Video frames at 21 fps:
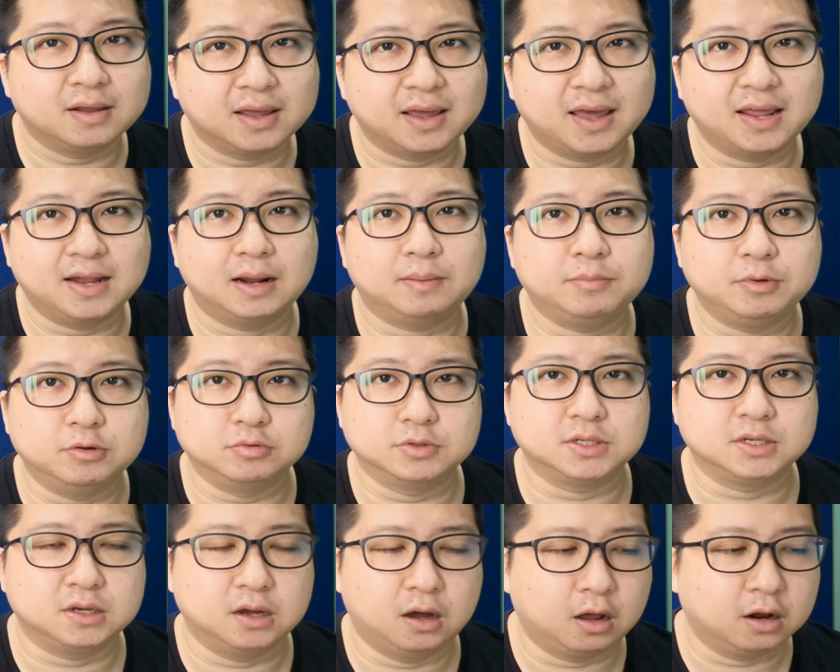end up
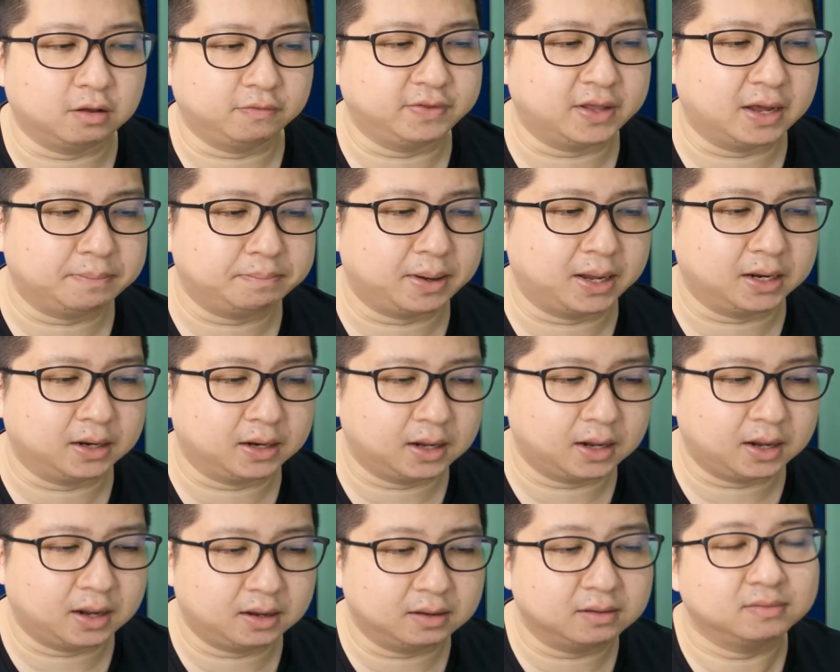using all of that, but
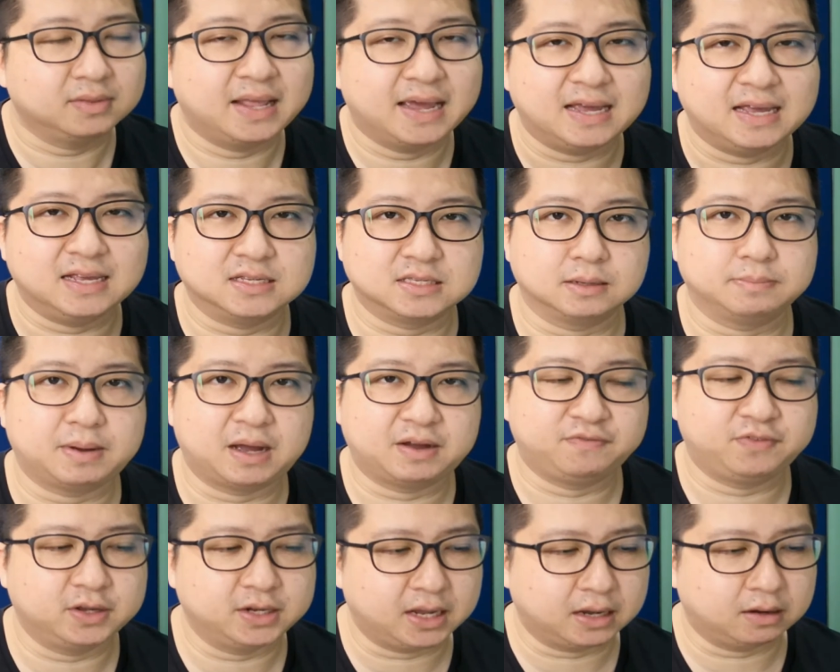that is the
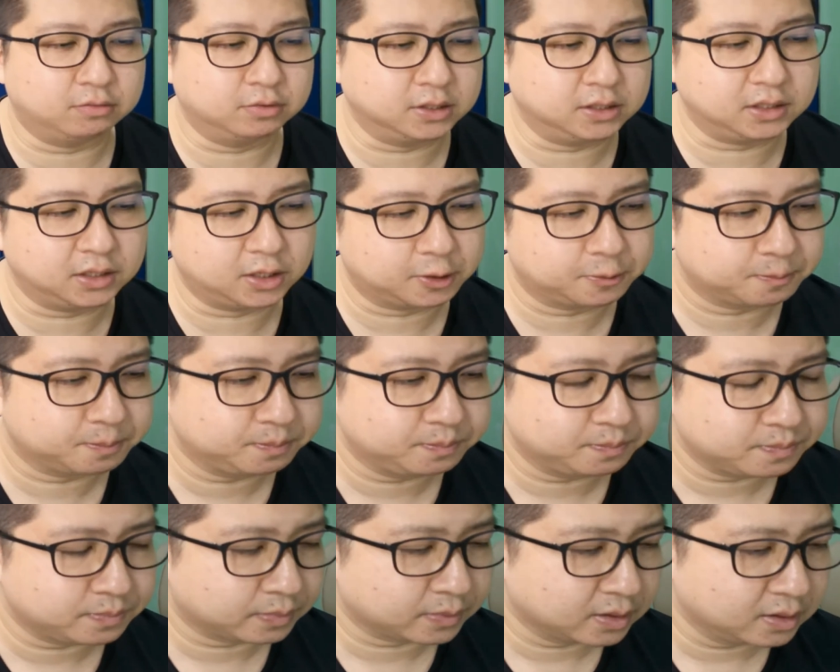buffer that I will need.
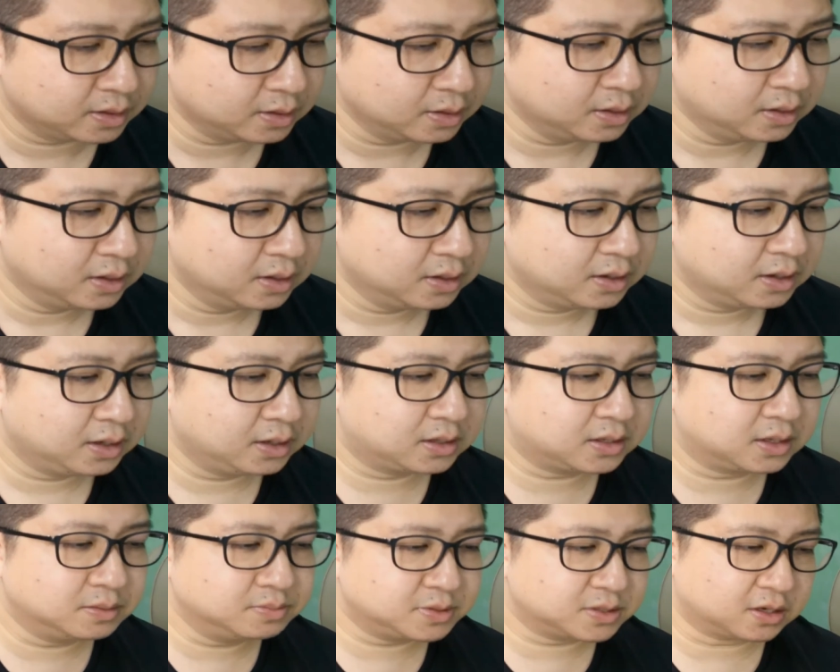In
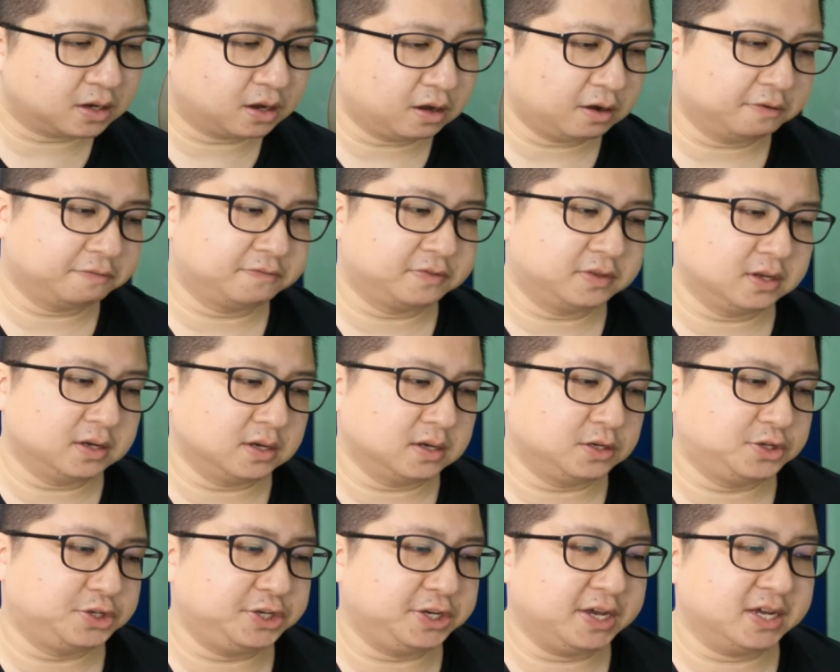terms of
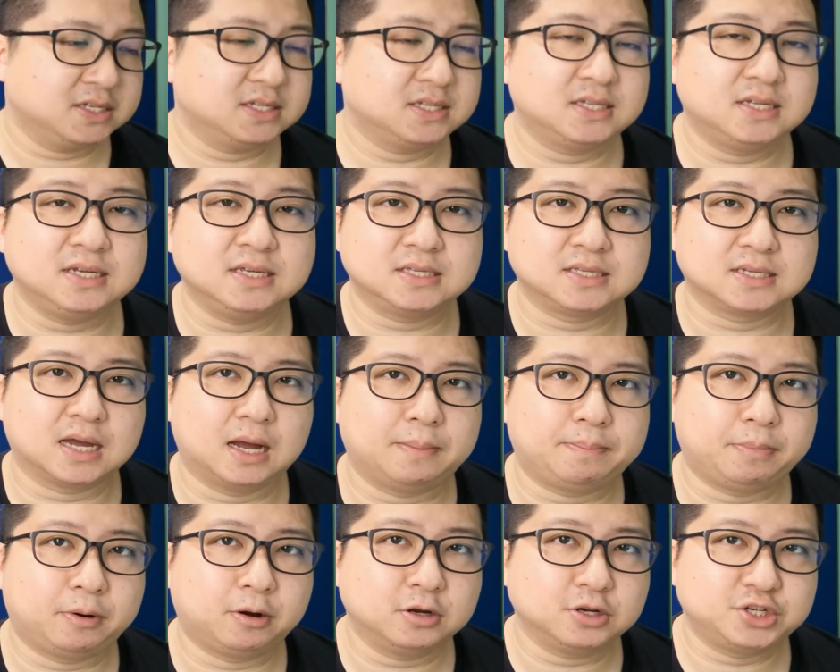the GST in
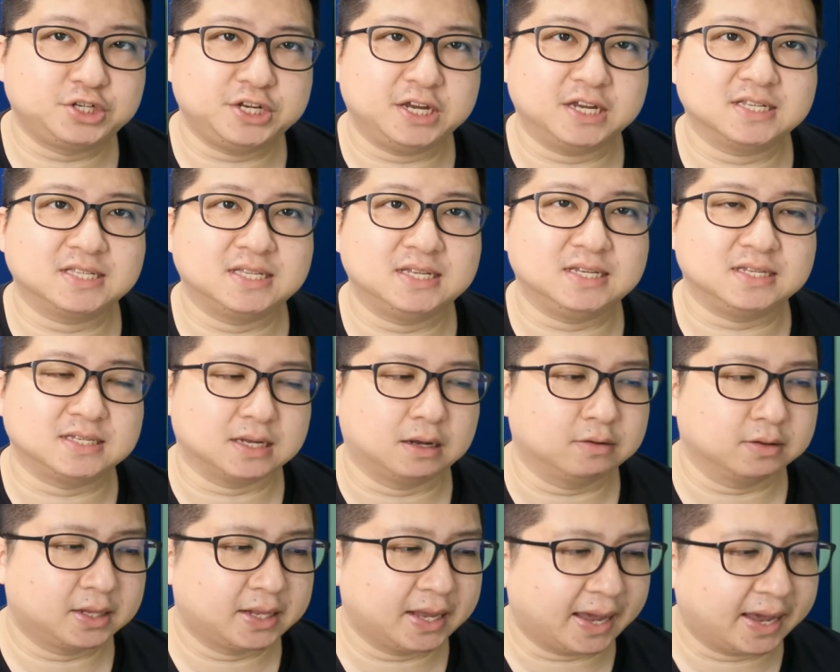Singapore, GST is
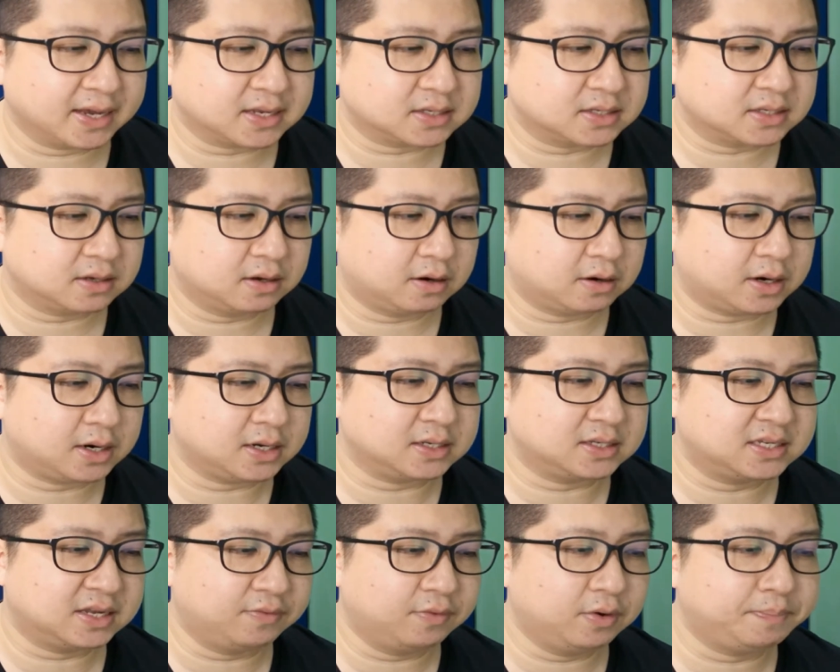our tax, all right,
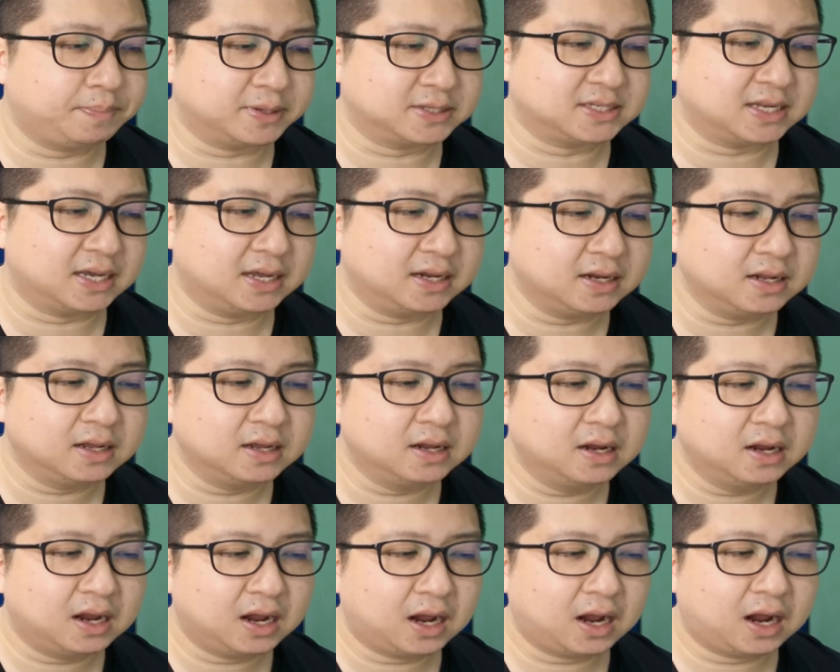7%
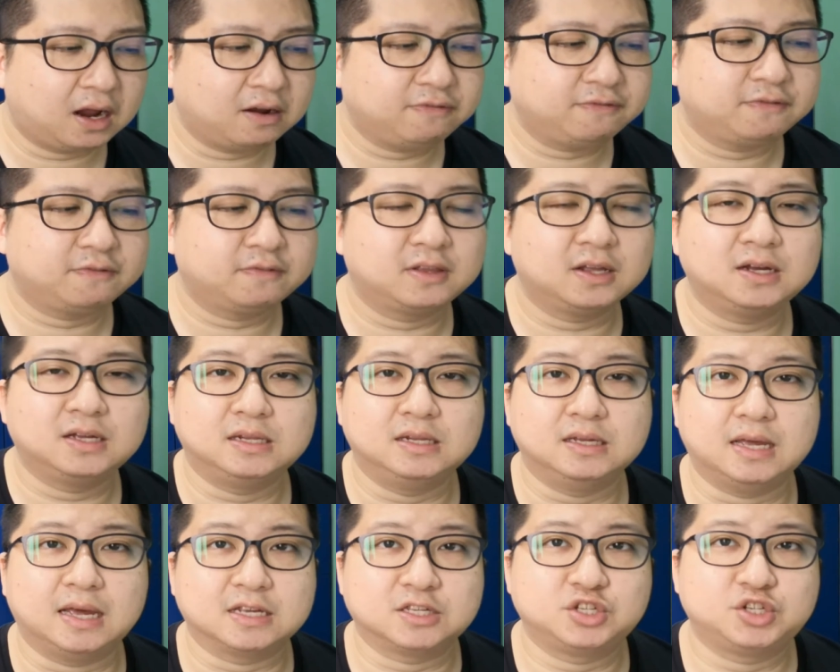after the
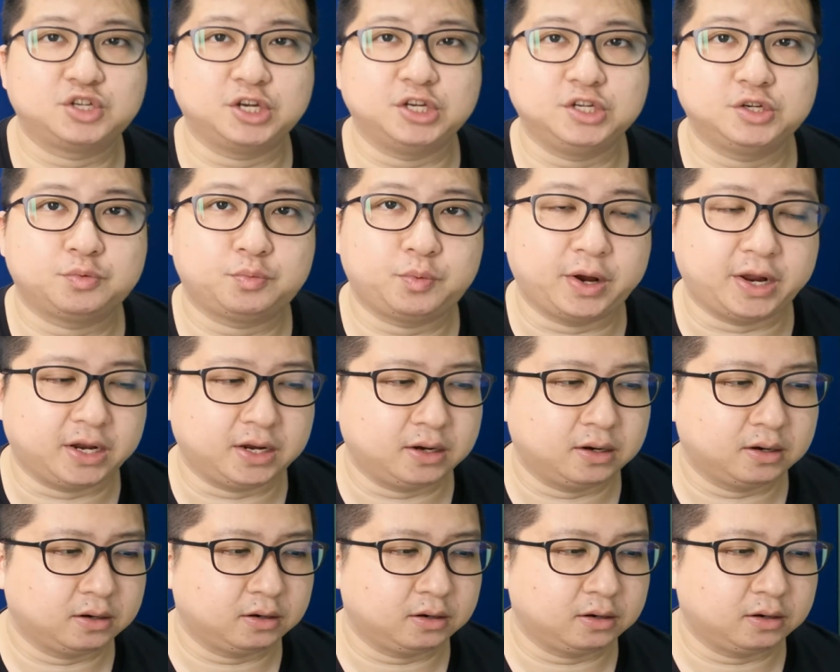exchange rate,